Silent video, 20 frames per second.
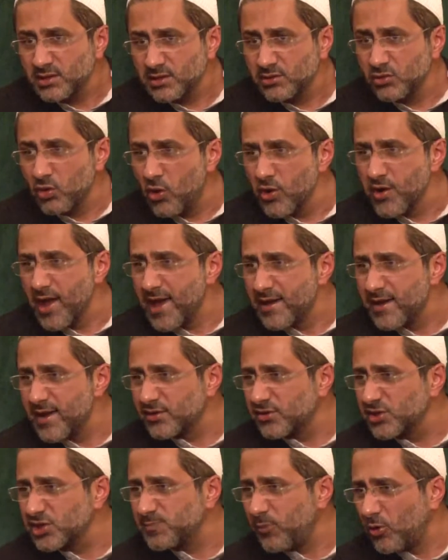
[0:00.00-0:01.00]
no
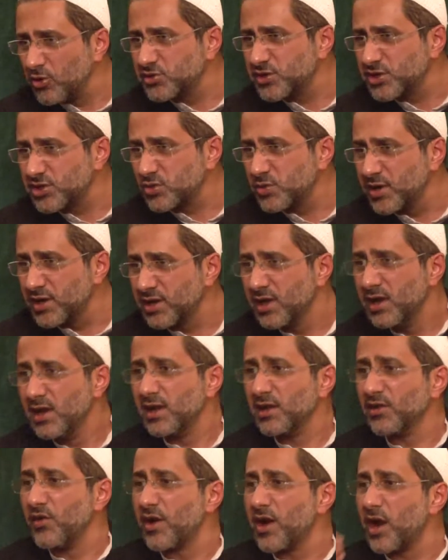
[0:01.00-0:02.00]
direct responses to it.
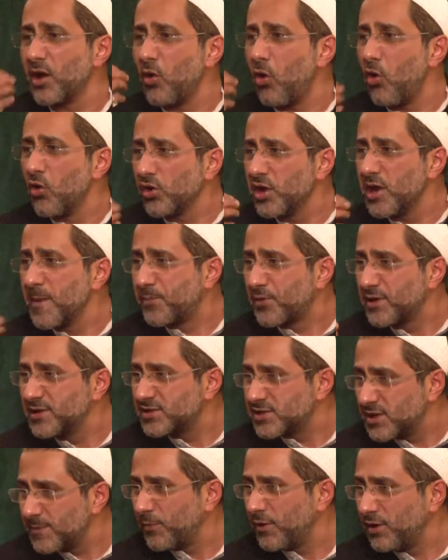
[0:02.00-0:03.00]
There are only
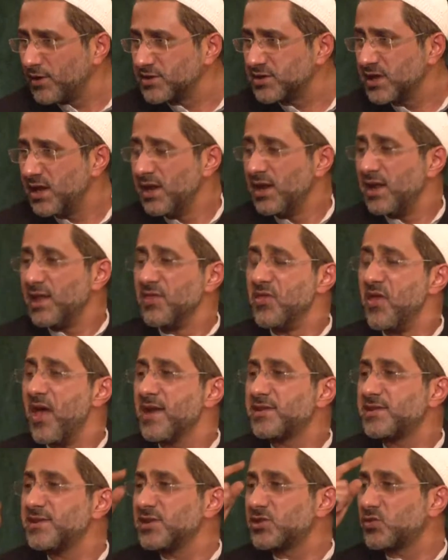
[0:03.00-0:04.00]
principles.
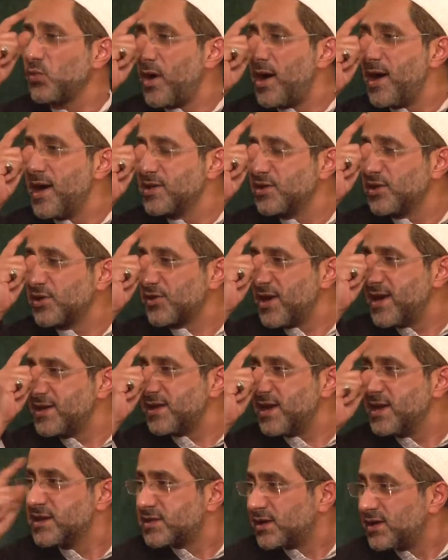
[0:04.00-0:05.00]
That is why the
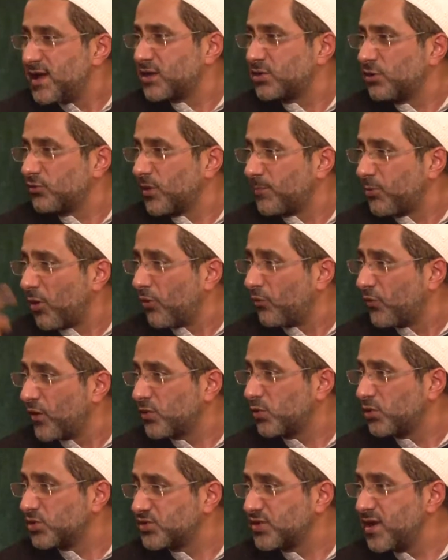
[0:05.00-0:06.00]
great intellect of the
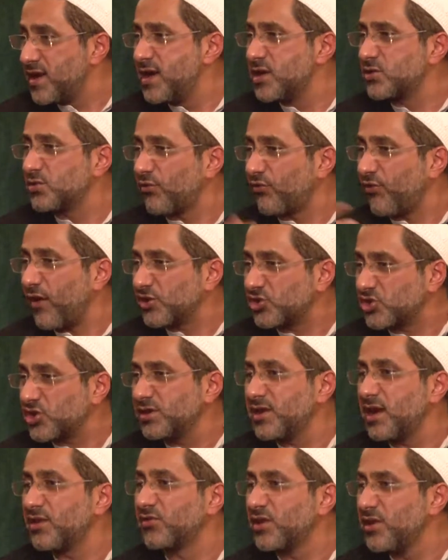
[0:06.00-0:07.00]
Prophet was there to
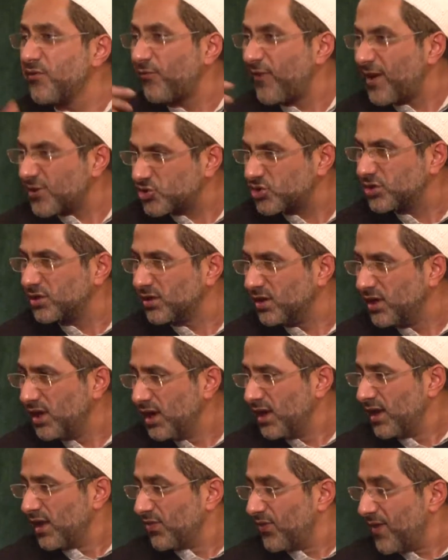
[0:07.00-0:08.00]
fashion and refashion.
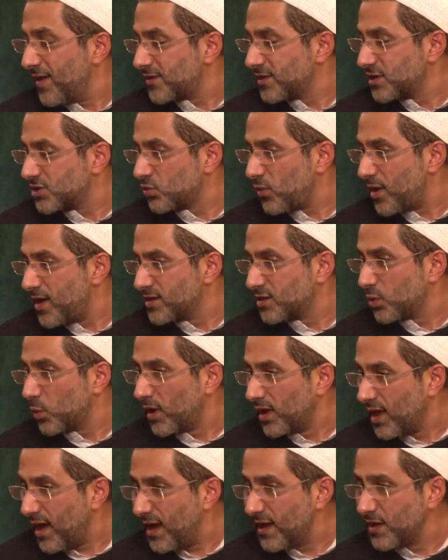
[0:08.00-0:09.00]
That is why the
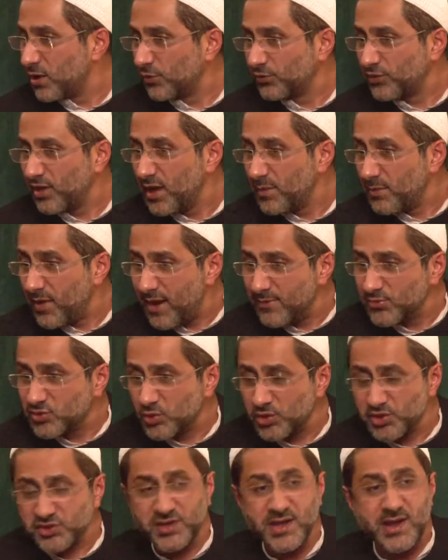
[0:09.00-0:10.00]
wilayah of the Imams
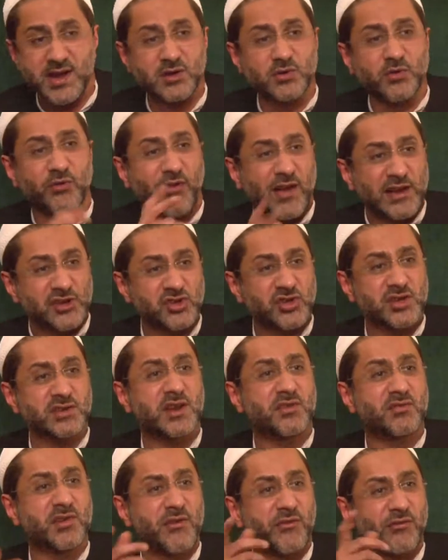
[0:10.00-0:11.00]
was there to fashion
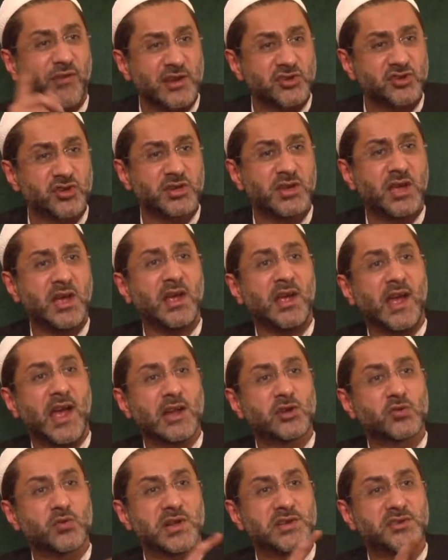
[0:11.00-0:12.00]
and refashion
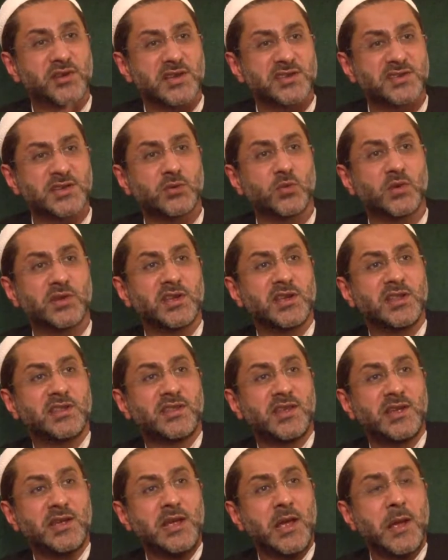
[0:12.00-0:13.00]
and to address it
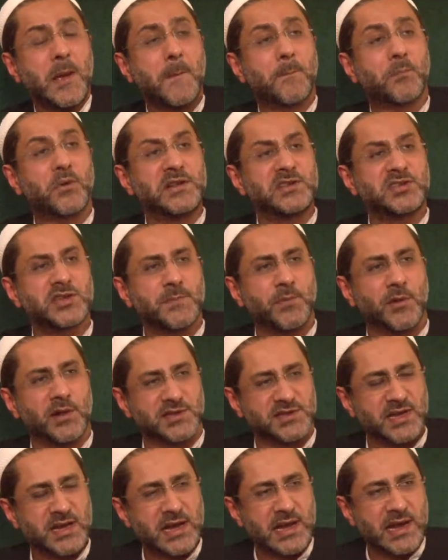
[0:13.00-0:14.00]
within the
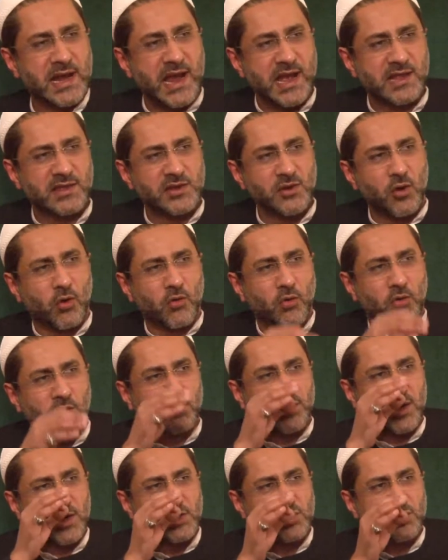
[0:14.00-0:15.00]
principles. At the
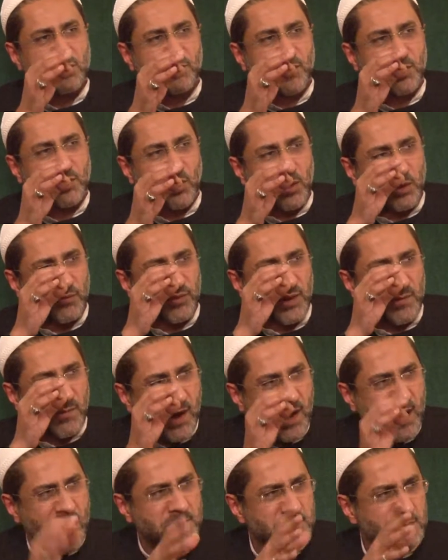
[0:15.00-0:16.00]
occultation of the 12th
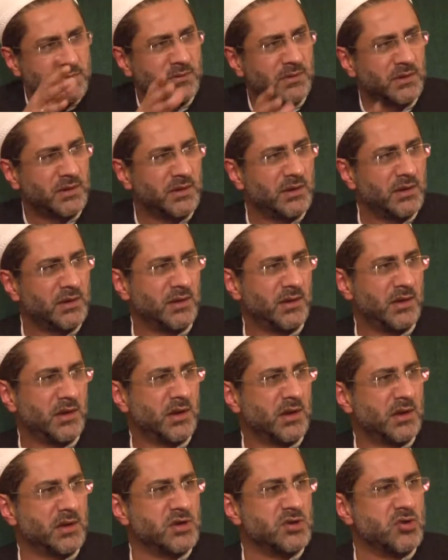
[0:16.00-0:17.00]
Imam,
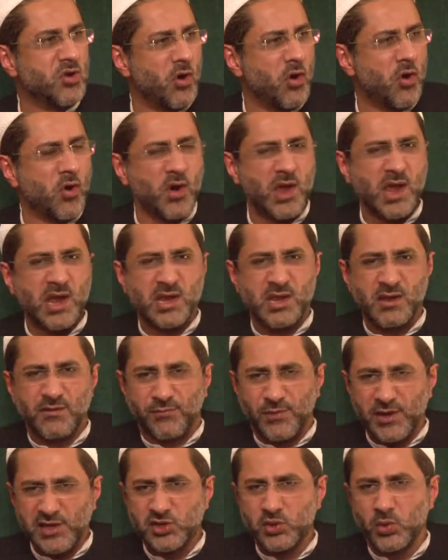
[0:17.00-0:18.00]
no
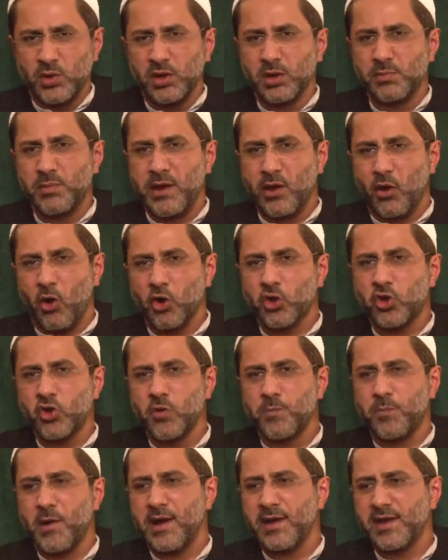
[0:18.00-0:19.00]
individual may
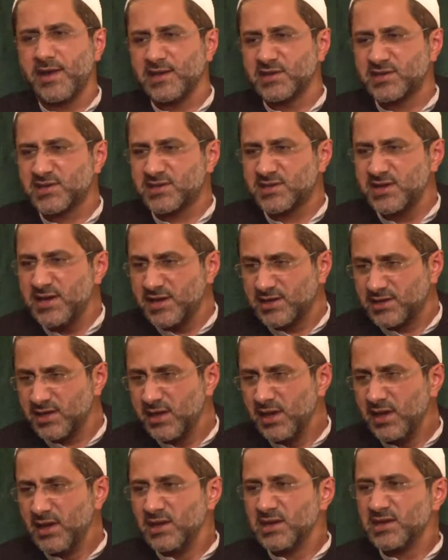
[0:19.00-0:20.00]
occupy his seat
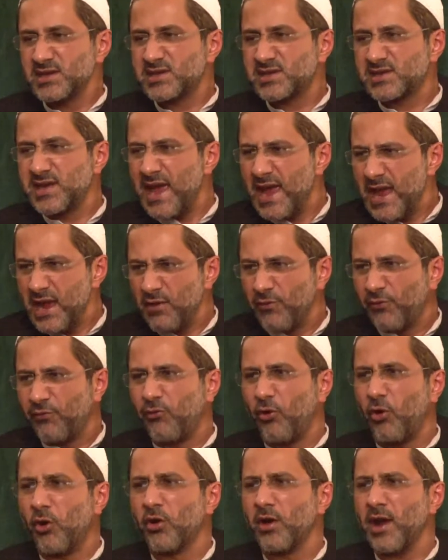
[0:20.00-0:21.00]
save
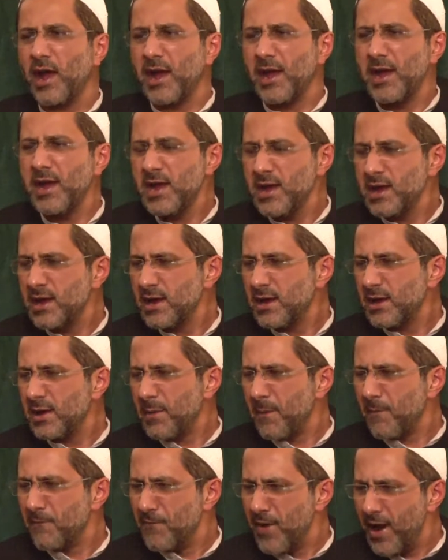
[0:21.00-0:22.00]
for a
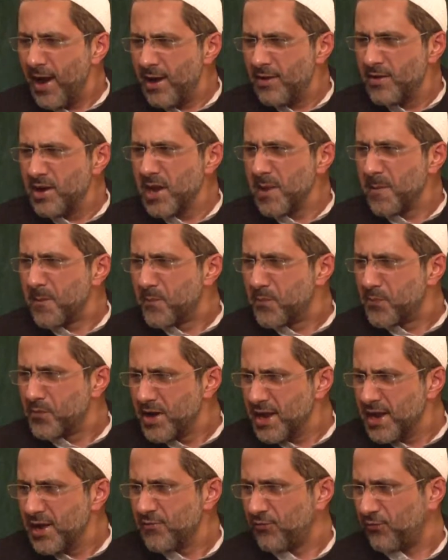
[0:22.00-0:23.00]
very
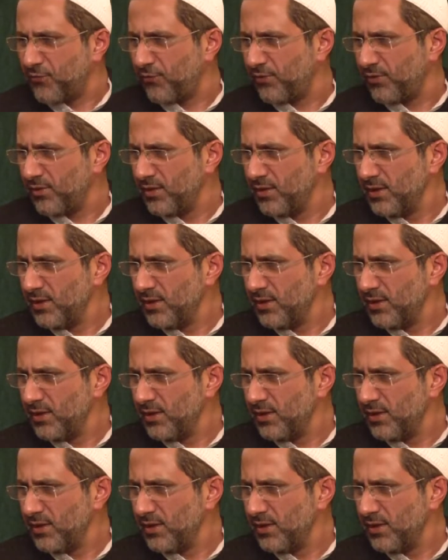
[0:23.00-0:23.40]
brief